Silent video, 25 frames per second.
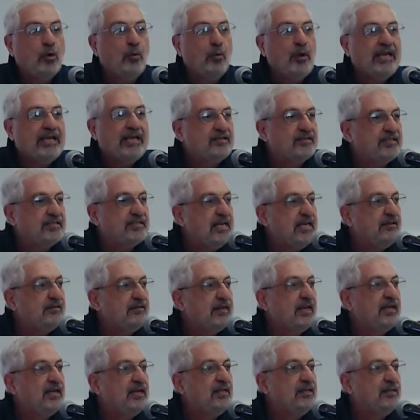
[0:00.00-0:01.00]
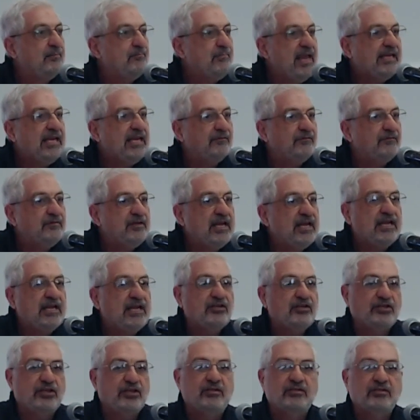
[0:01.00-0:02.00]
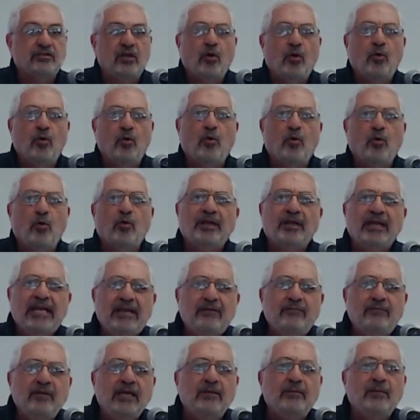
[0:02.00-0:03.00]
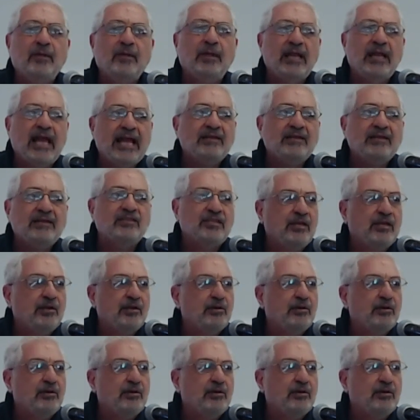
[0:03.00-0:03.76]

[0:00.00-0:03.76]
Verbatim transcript: We can see that in the making of nations, or even in the last